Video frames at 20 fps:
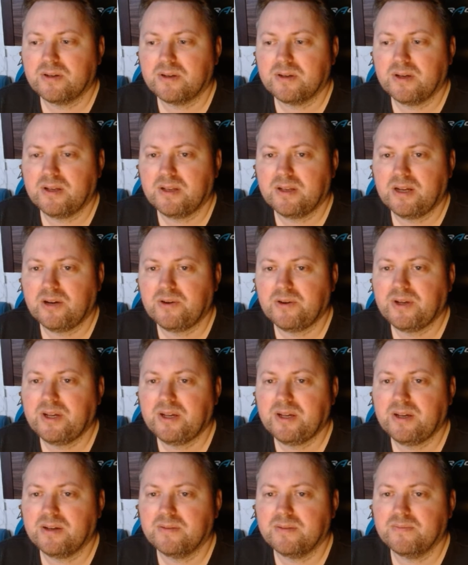and now
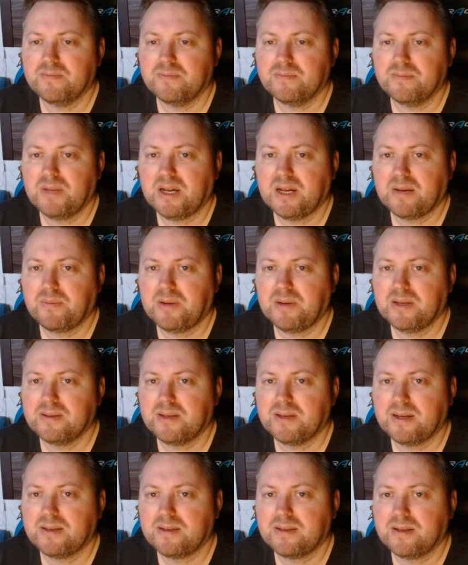black plays
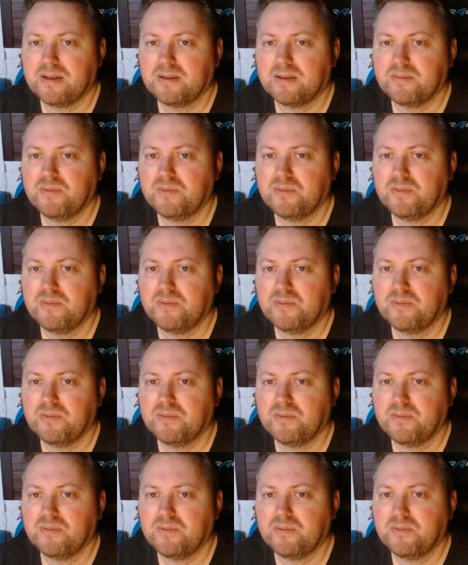excellent